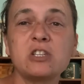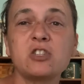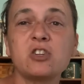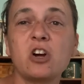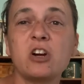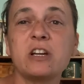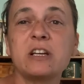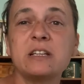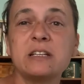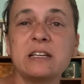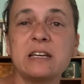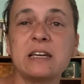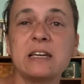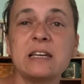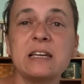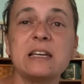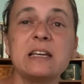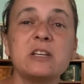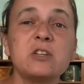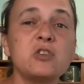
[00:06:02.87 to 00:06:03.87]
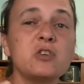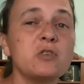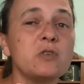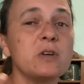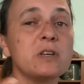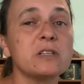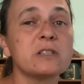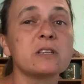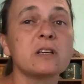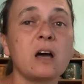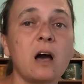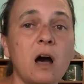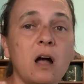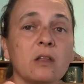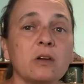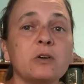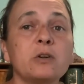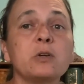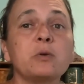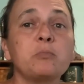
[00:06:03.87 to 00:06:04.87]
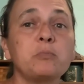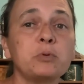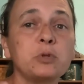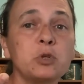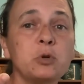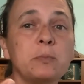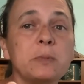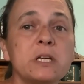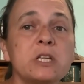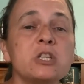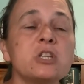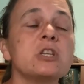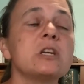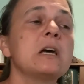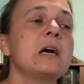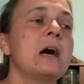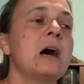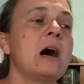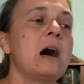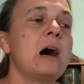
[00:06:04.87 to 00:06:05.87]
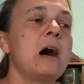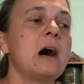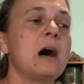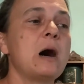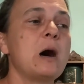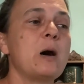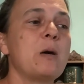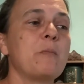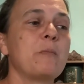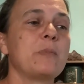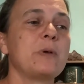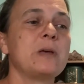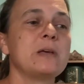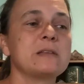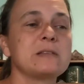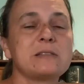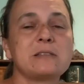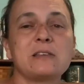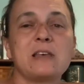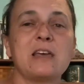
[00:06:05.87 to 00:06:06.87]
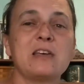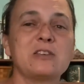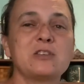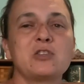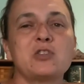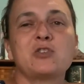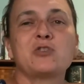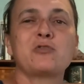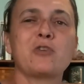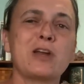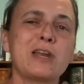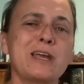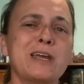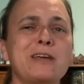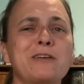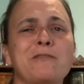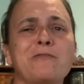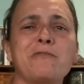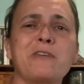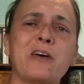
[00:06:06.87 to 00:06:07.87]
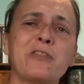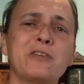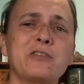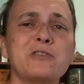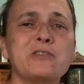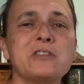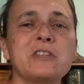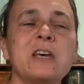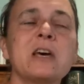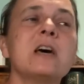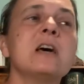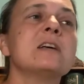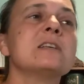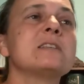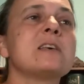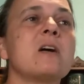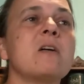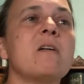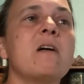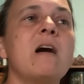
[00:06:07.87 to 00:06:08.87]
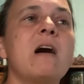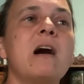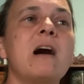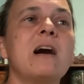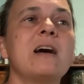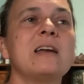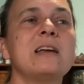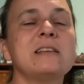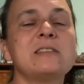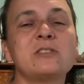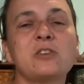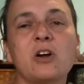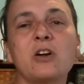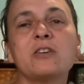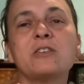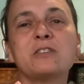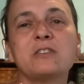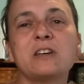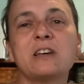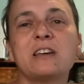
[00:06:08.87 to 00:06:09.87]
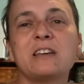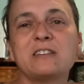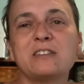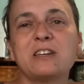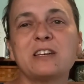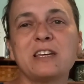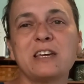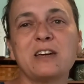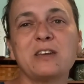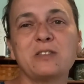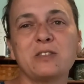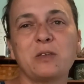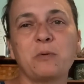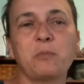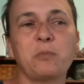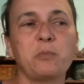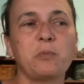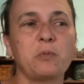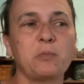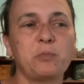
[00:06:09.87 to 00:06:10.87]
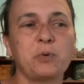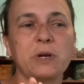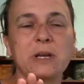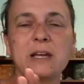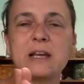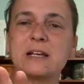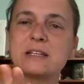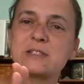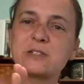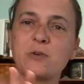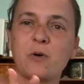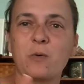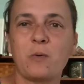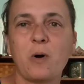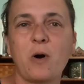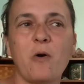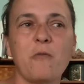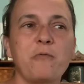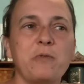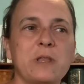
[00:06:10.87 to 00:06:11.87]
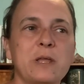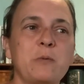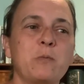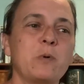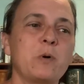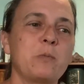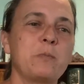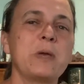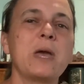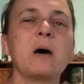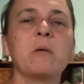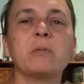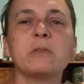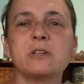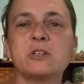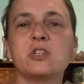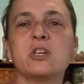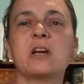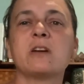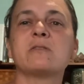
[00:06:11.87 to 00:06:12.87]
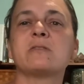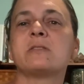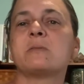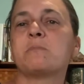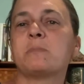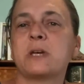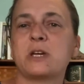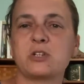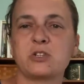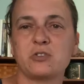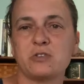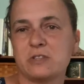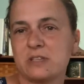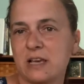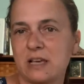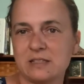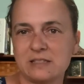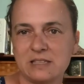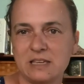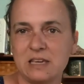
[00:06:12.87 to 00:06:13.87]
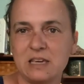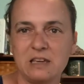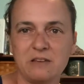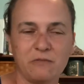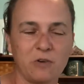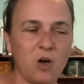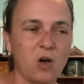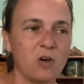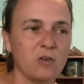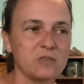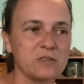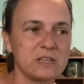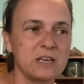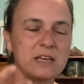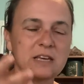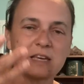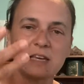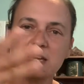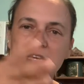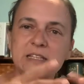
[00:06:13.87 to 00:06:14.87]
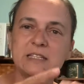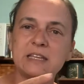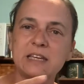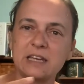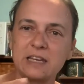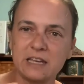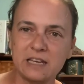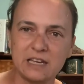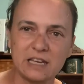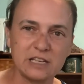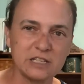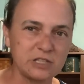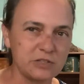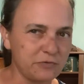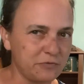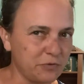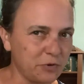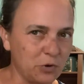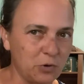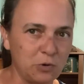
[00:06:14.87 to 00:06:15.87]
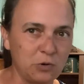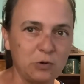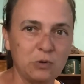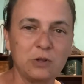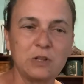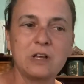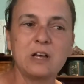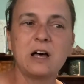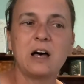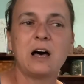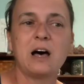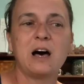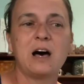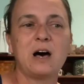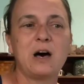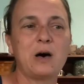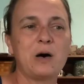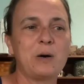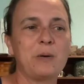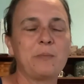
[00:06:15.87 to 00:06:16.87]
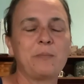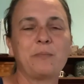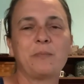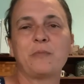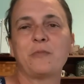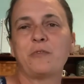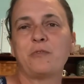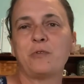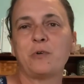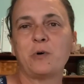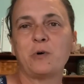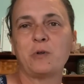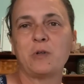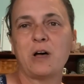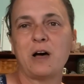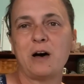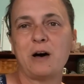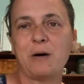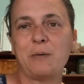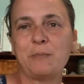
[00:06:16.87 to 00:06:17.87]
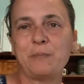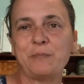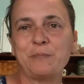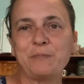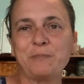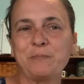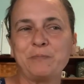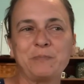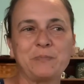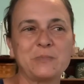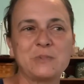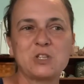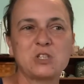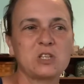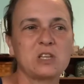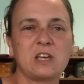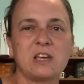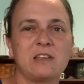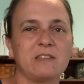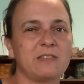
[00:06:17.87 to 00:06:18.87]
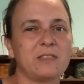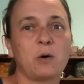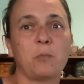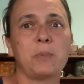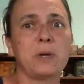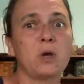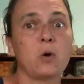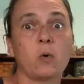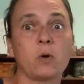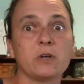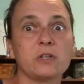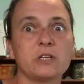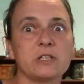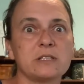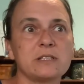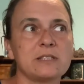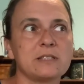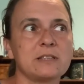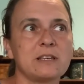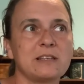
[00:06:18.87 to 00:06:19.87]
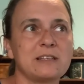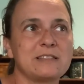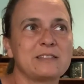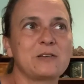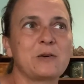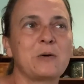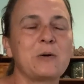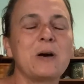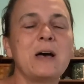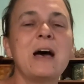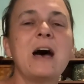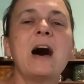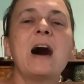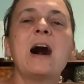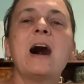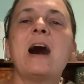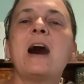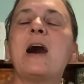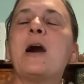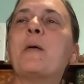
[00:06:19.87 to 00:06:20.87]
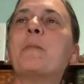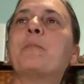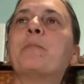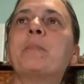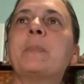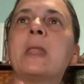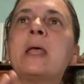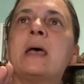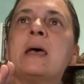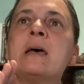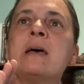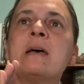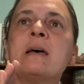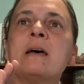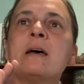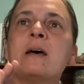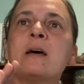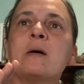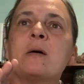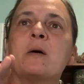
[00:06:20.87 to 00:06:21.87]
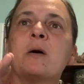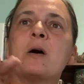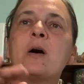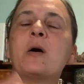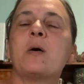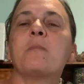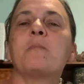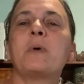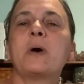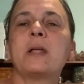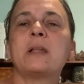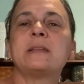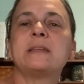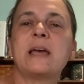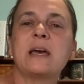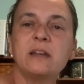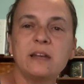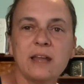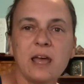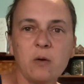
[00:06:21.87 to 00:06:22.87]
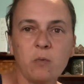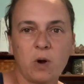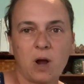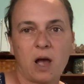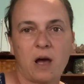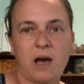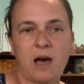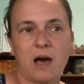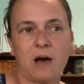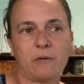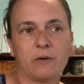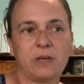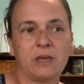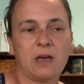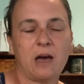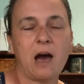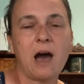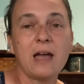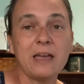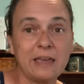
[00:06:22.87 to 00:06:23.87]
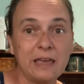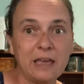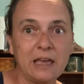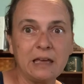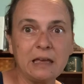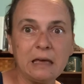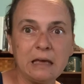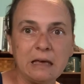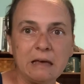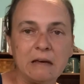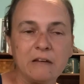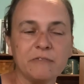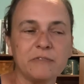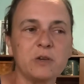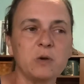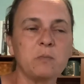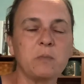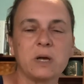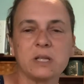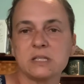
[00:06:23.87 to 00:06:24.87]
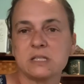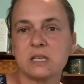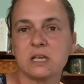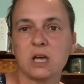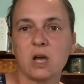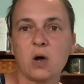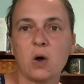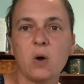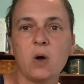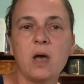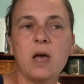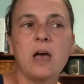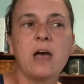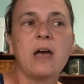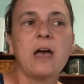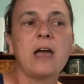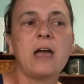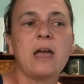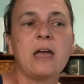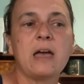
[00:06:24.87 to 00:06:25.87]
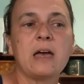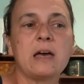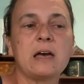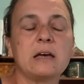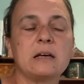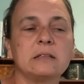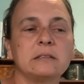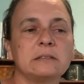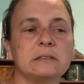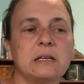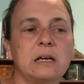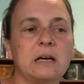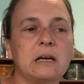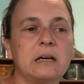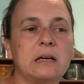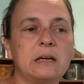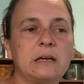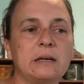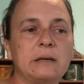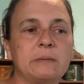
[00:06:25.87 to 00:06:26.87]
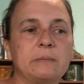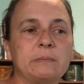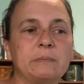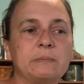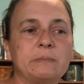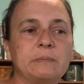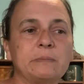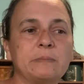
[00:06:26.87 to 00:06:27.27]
starting to get into his colored plumage, um, his his strutting feathers. So uh, he's starting to, to get the prettiness. So hopefully we'll be able to share some pictures as he evolves into getting his full, um, full, um, just, they'll be gorgeous. So, um, but Dan and I were out hiking a few months ago and um,